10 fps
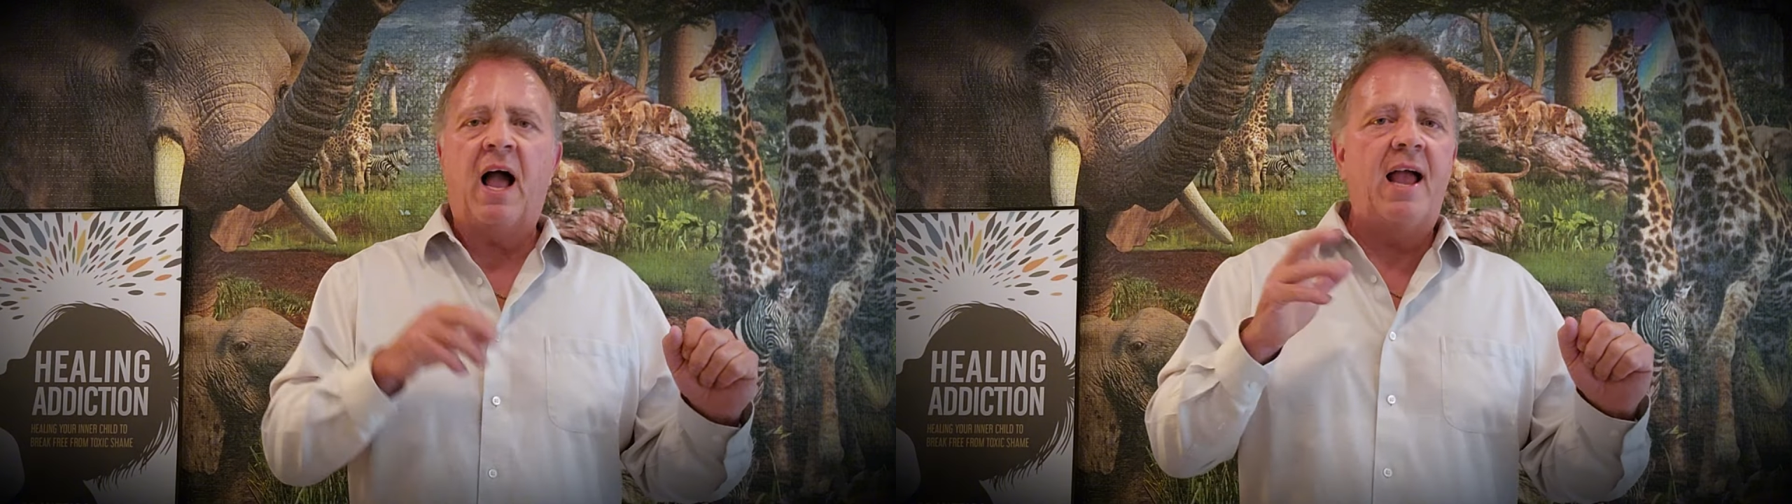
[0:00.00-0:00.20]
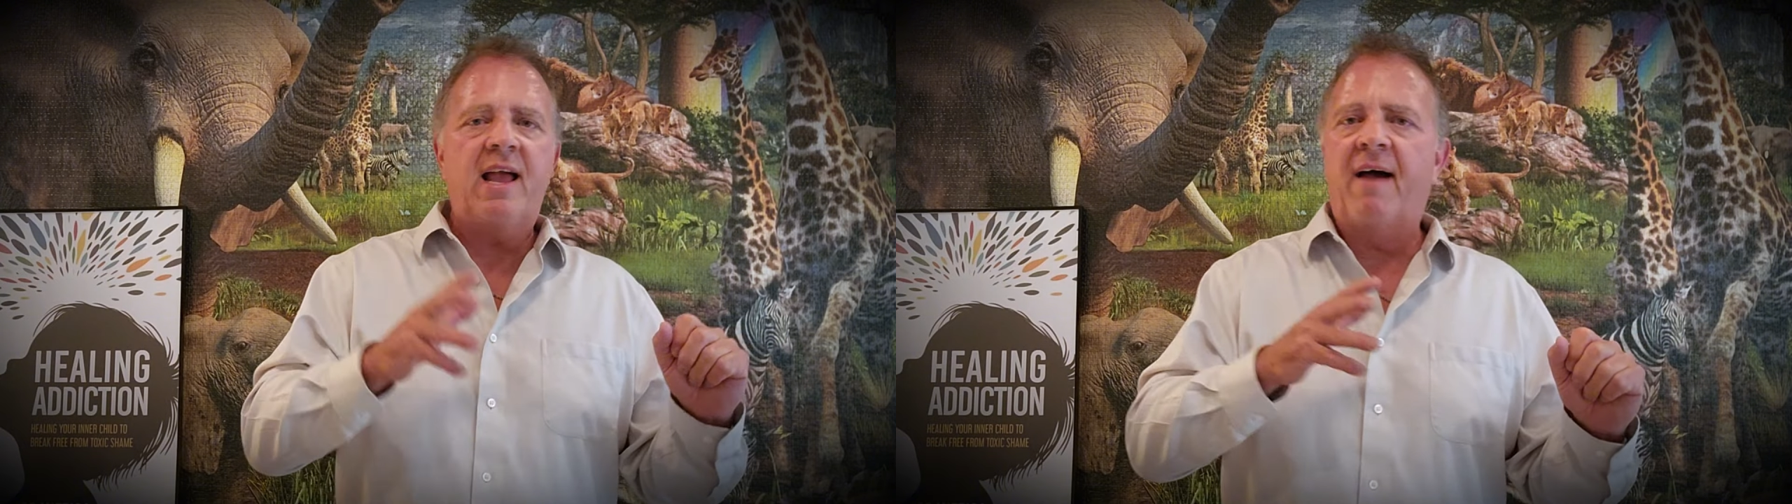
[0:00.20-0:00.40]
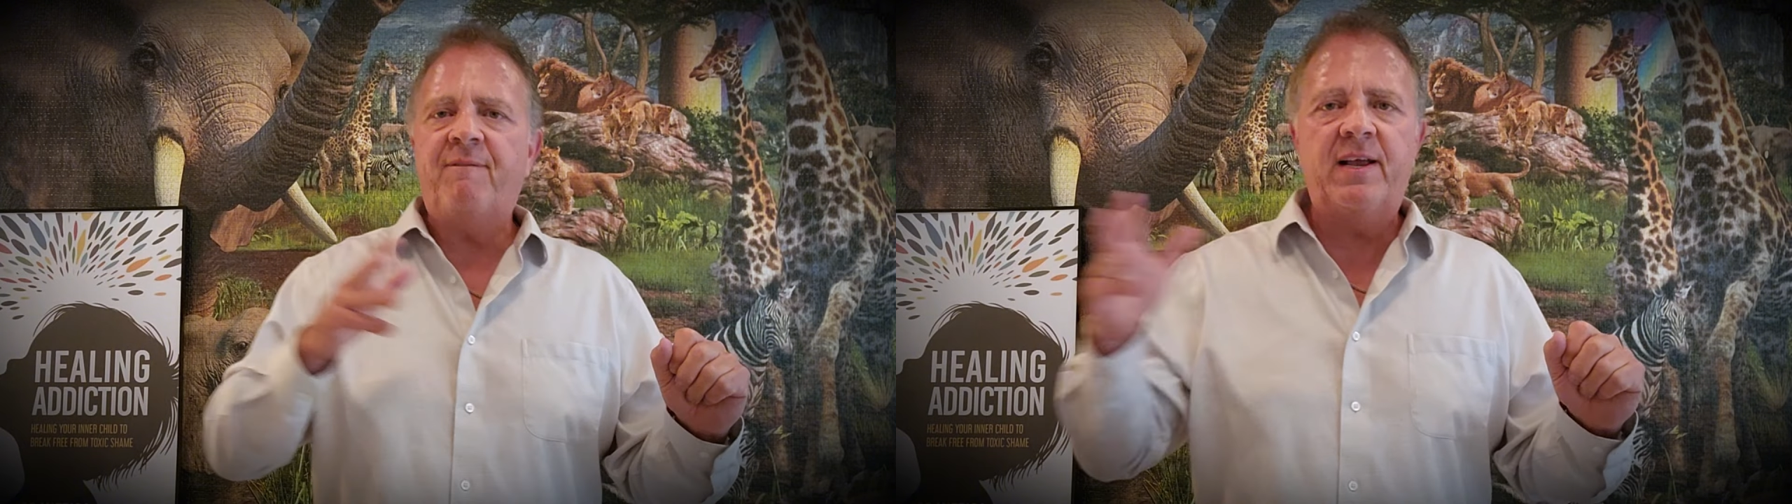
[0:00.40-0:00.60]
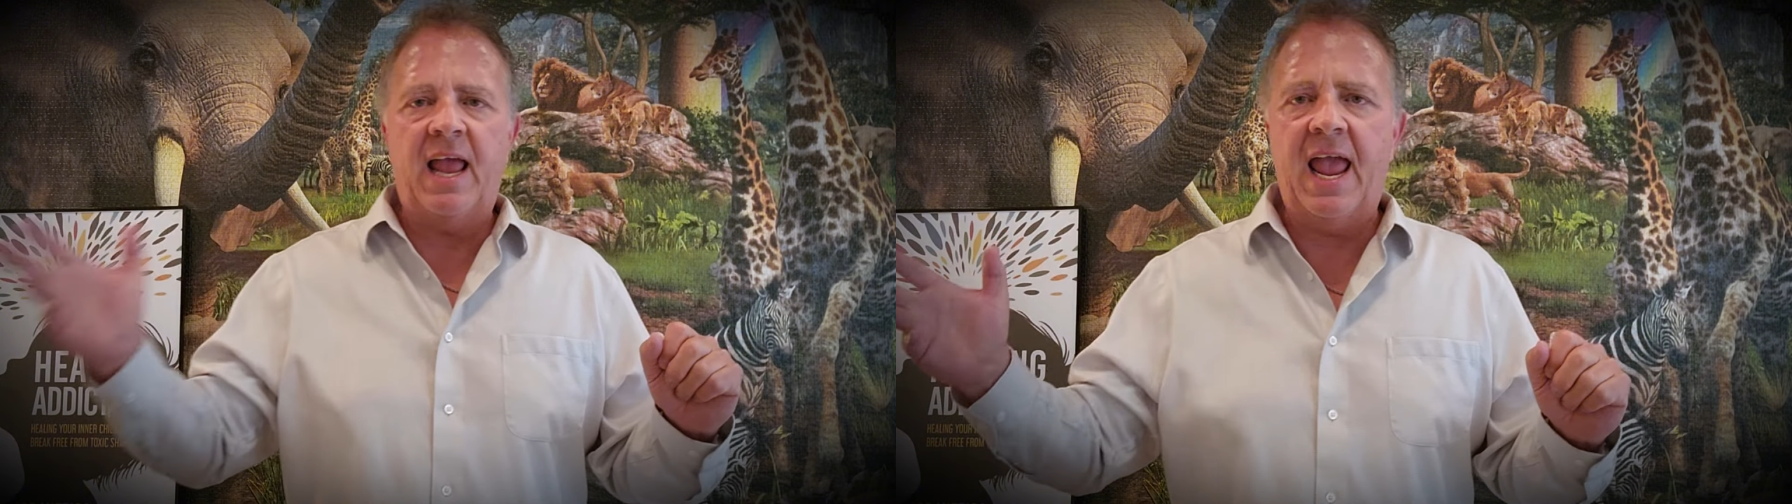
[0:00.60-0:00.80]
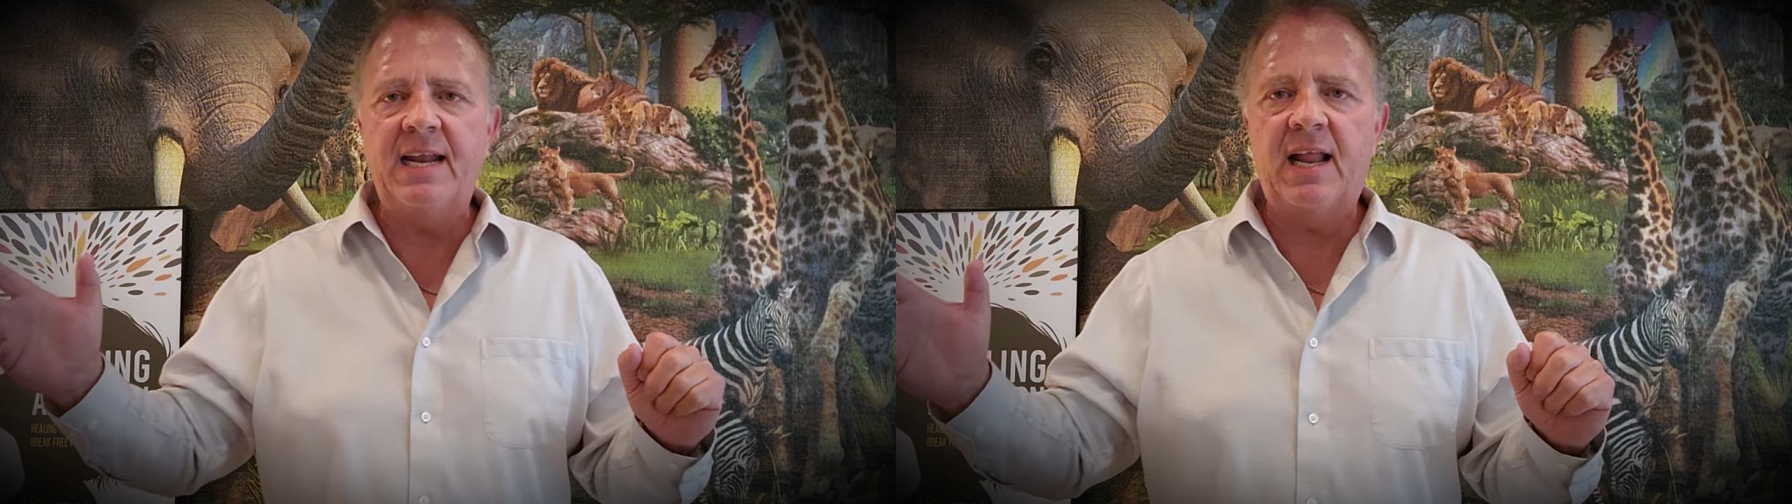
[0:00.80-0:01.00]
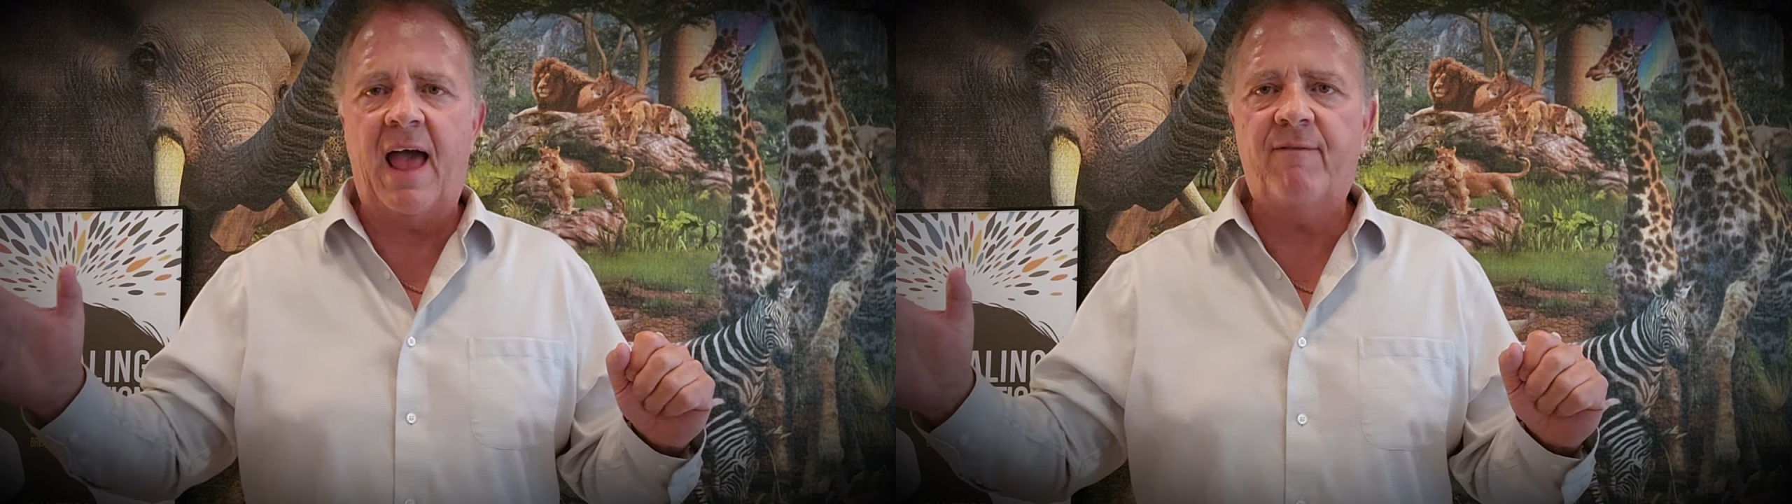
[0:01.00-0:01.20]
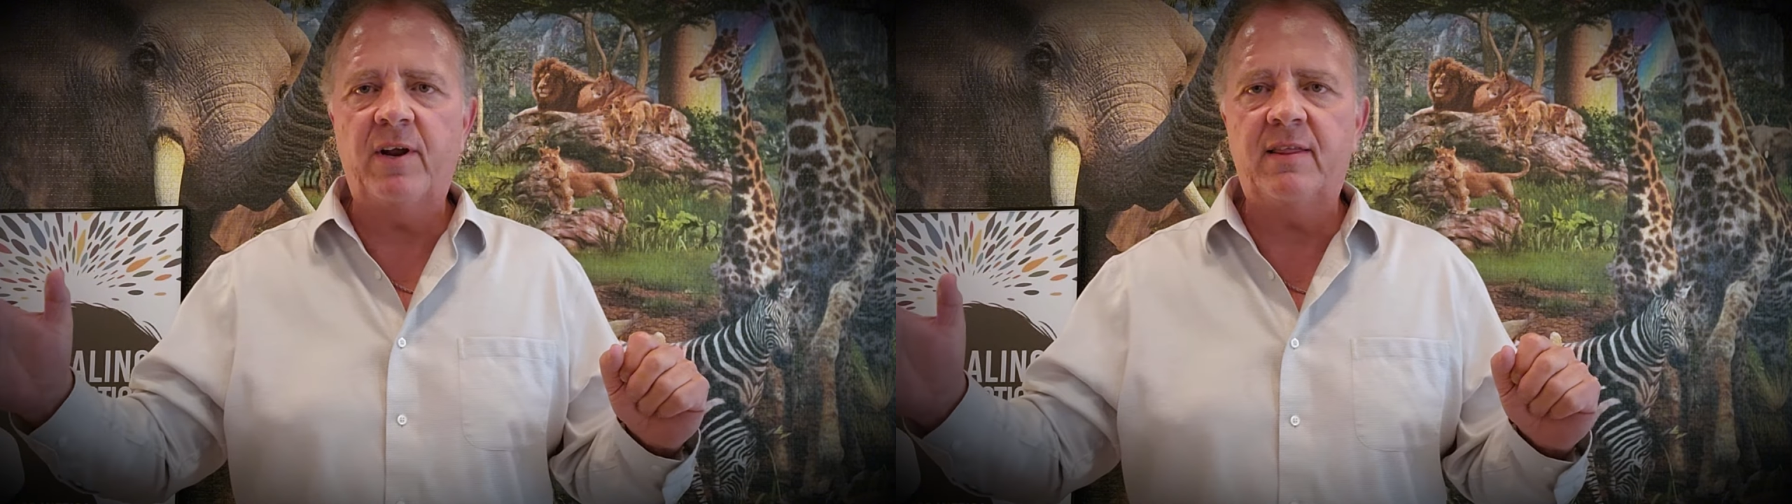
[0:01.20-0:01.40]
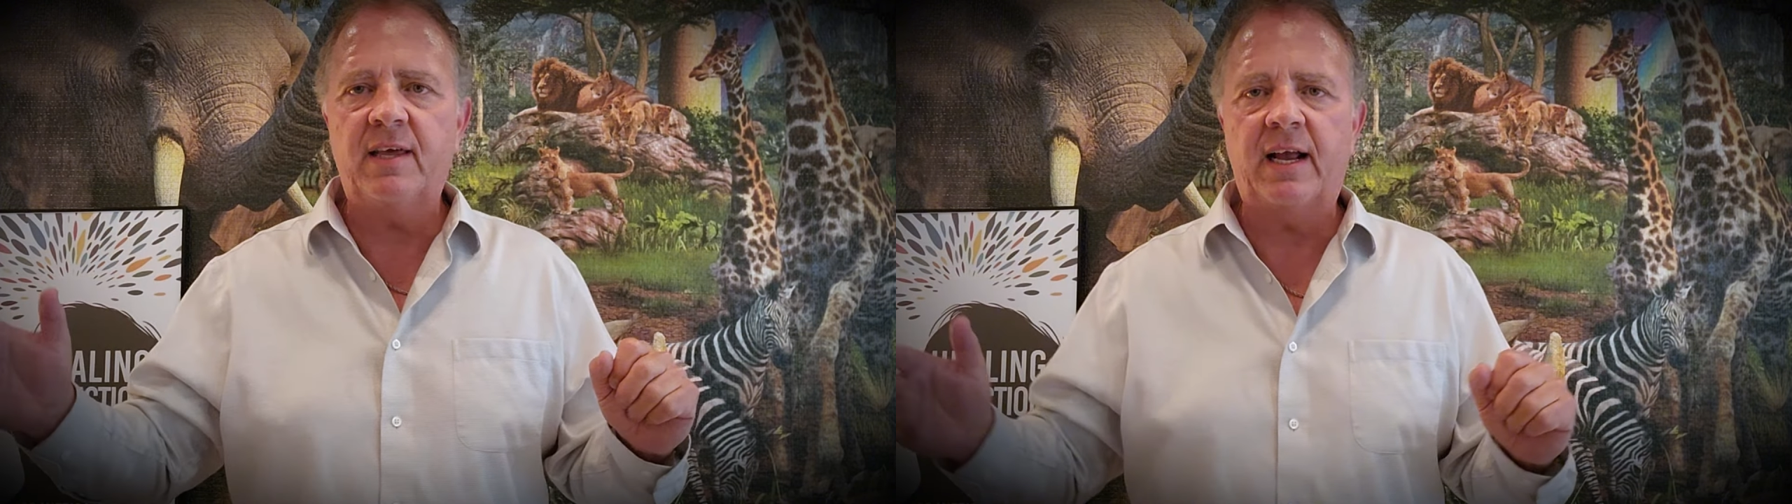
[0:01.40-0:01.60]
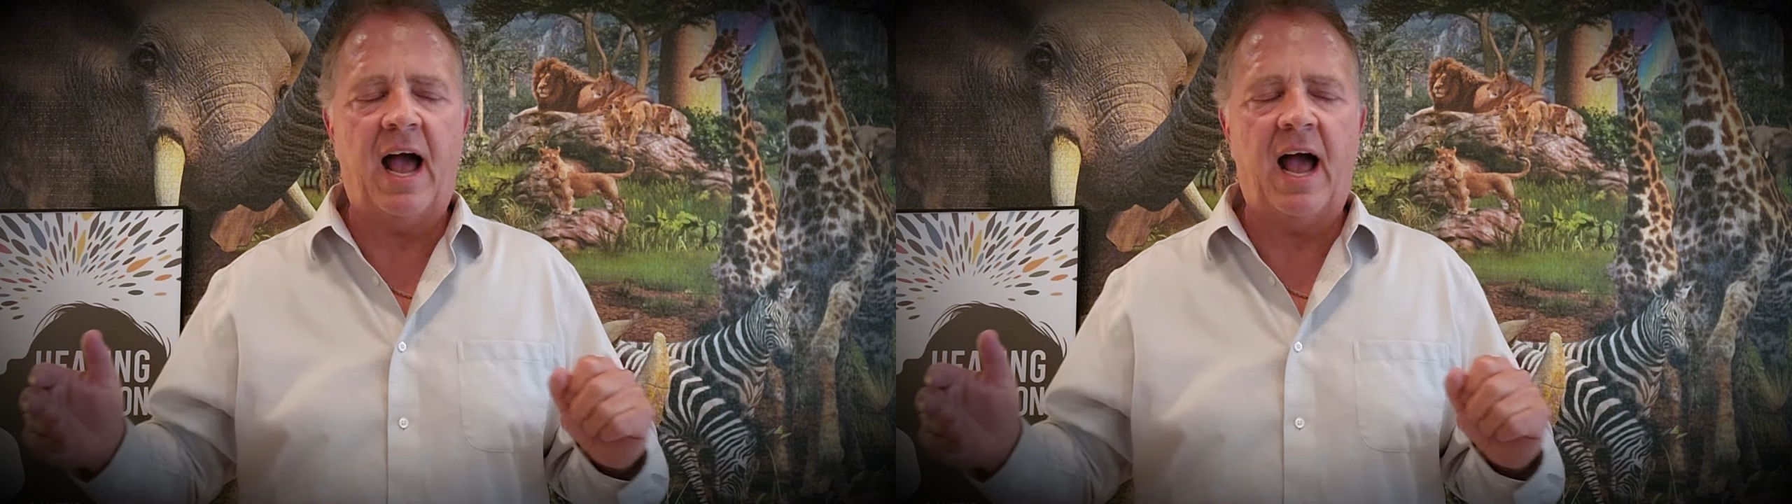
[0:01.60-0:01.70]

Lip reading: I effing hate everything.